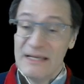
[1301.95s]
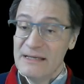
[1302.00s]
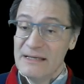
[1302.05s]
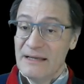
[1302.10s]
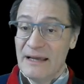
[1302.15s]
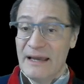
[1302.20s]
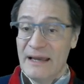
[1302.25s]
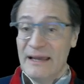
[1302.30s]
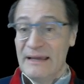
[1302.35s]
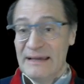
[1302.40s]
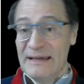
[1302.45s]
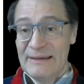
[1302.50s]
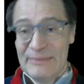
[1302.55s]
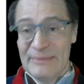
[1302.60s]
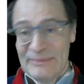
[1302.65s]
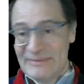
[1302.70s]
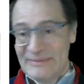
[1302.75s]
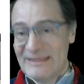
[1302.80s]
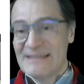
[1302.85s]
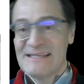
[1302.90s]

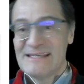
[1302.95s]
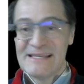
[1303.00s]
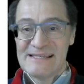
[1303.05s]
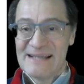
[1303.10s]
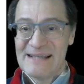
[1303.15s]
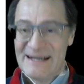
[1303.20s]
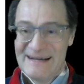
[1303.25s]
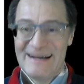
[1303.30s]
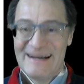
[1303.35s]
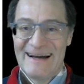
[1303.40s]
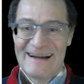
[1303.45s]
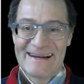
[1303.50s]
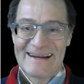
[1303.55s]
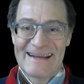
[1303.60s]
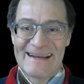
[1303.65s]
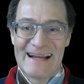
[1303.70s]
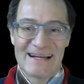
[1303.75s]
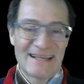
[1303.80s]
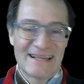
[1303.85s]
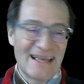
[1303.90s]
This is a real
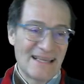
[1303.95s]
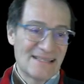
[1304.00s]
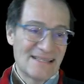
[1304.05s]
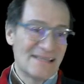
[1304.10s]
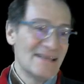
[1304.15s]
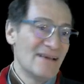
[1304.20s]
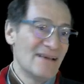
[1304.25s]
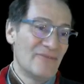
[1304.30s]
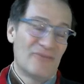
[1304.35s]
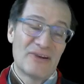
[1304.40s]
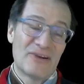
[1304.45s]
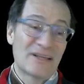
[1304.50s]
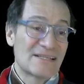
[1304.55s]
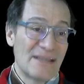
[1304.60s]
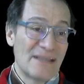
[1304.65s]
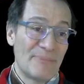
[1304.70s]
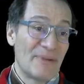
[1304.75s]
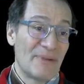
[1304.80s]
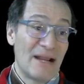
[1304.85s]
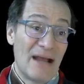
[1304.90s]
case. For
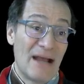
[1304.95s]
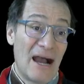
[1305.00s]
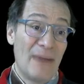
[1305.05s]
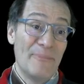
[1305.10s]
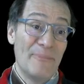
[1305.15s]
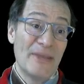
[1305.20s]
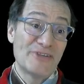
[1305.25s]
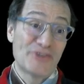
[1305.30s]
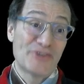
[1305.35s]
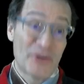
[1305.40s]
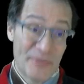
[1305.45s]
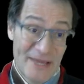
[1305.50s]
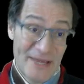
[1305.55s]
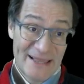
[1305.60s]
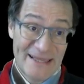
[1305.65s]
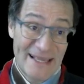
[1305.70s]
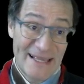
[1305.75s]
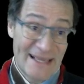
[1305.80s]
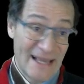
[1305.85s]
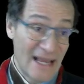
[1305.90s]
example, a measurement
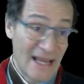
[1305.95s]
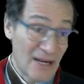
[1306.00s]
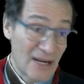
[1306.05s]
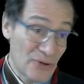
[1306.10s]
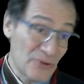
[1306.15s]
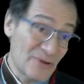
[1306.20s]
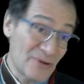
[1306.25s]
error,